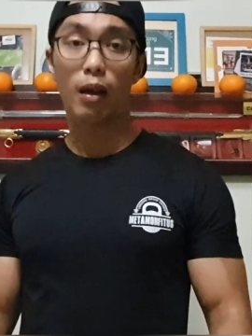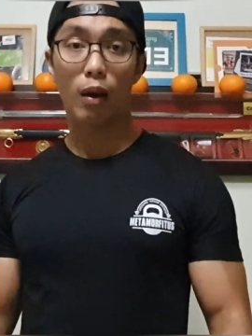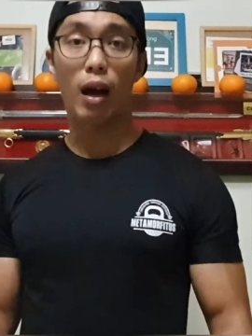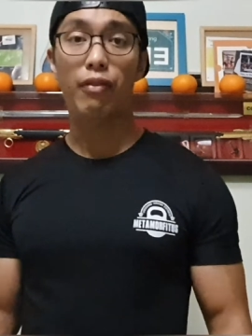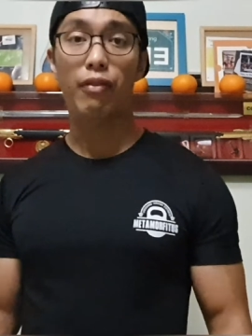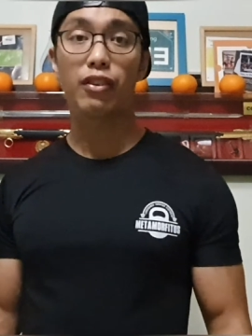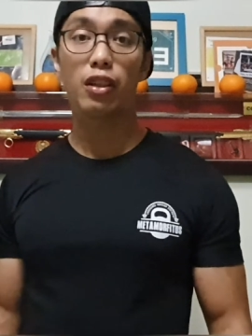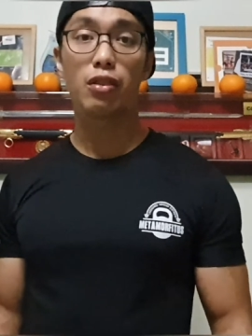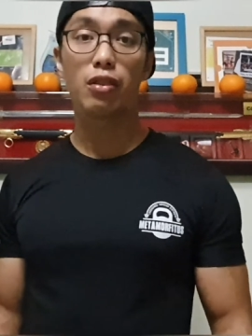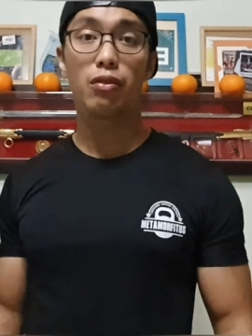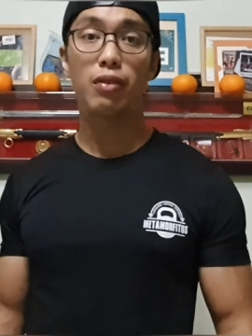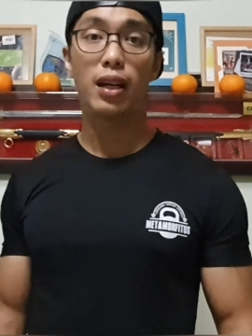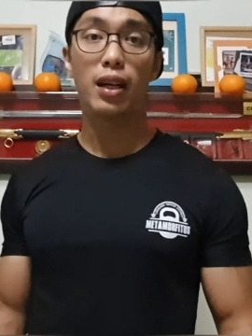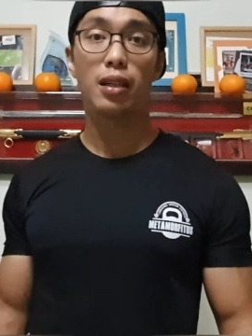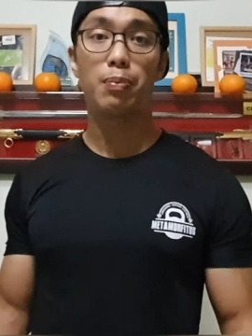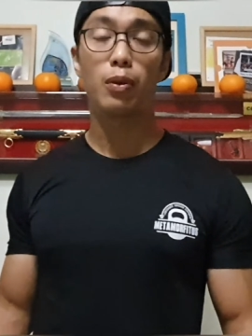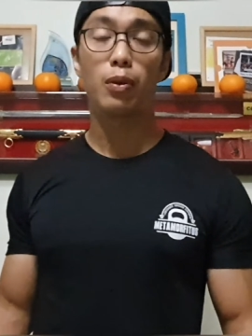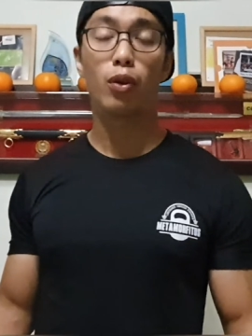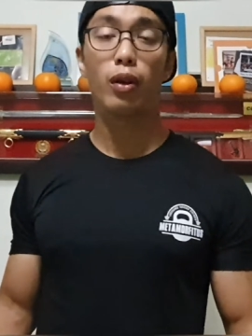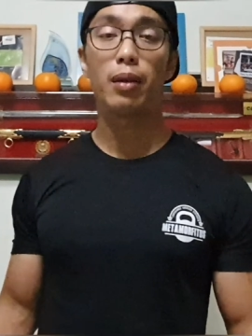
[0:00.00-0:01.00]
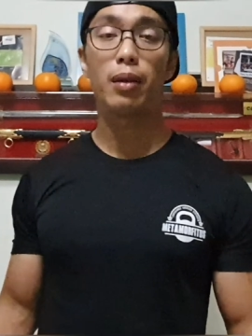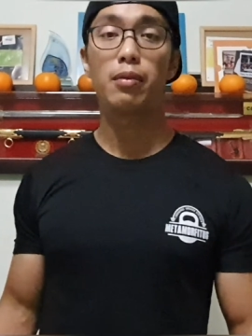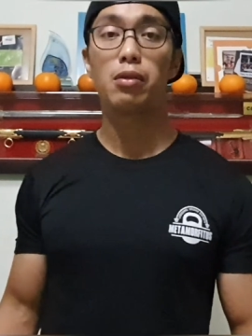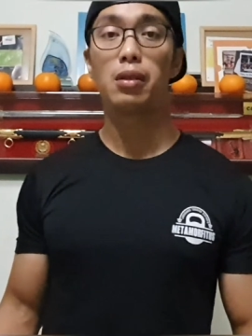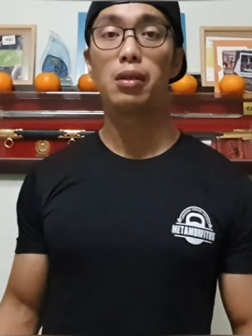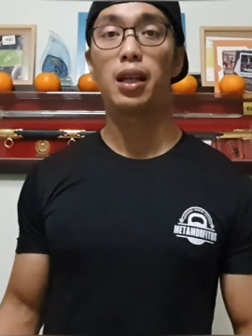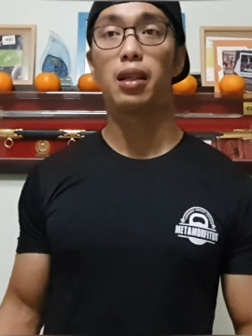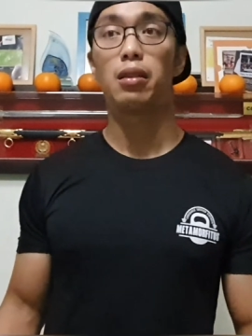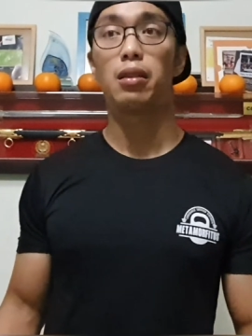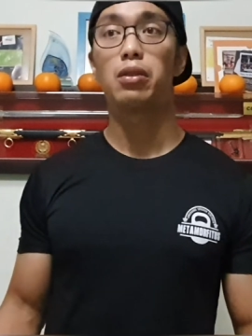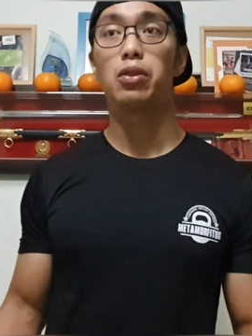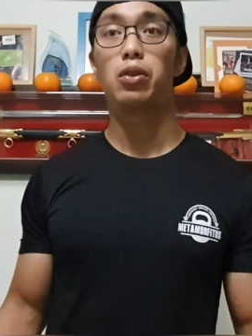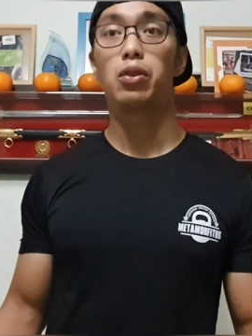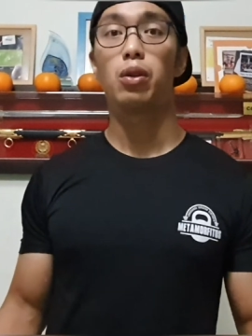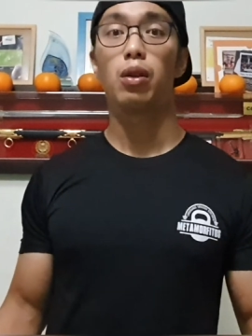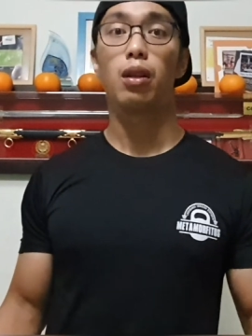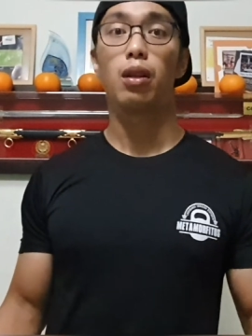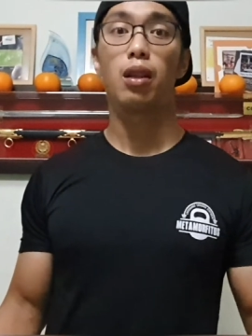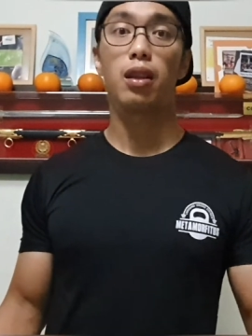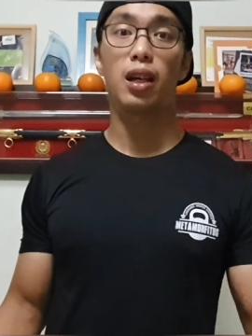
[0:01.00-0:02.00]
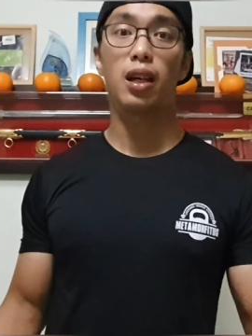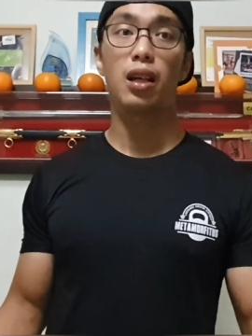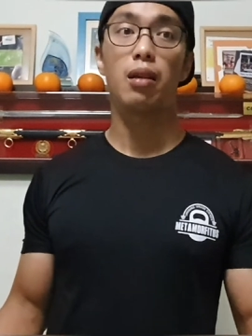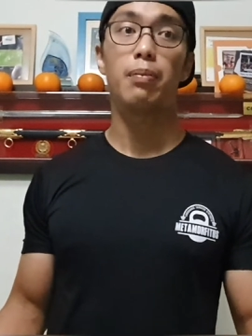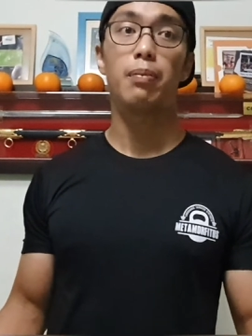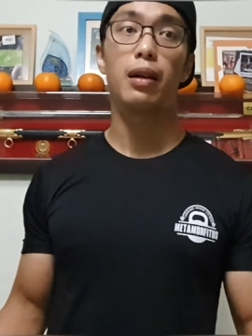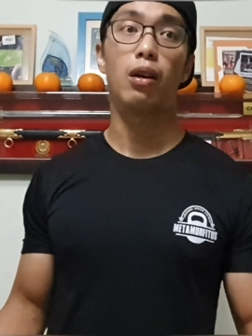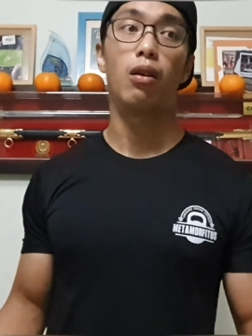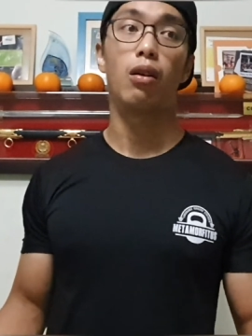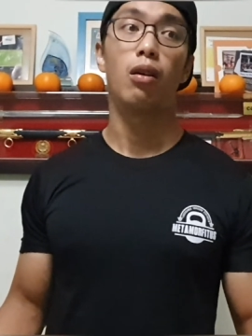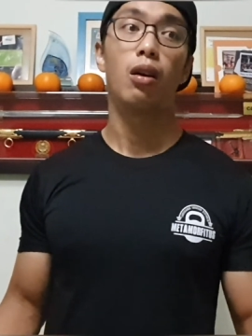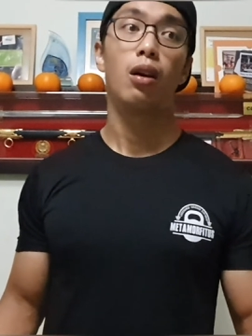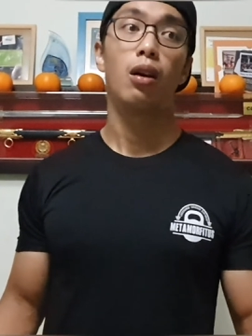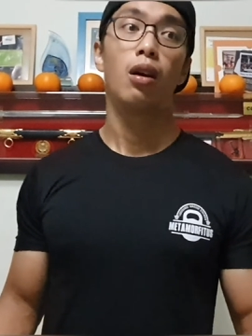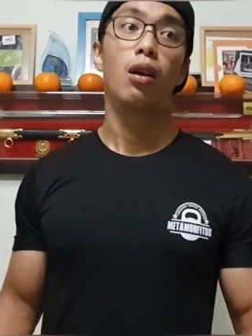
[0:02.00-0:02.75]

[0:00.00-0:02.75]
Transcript: after you read the program tonight, think about